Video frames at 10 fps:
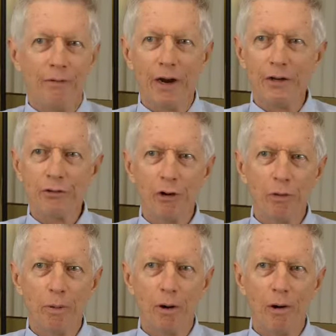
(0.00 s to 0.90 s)
Very true,
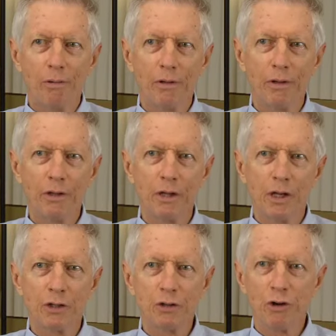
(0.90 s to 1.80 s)
Paul.
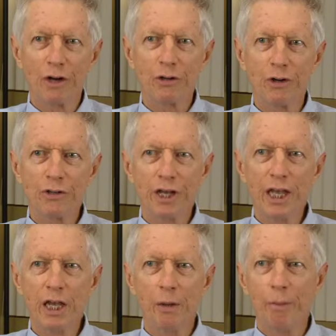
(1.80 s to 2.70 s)
Structure is a
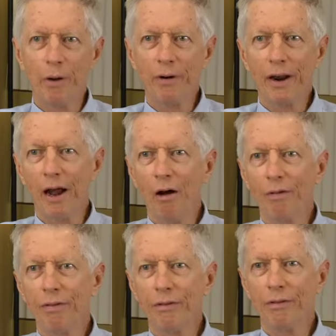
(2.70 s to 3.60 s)
key component of
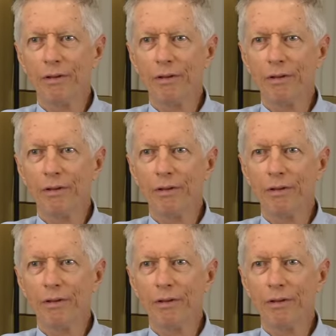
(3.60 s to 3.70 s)
health.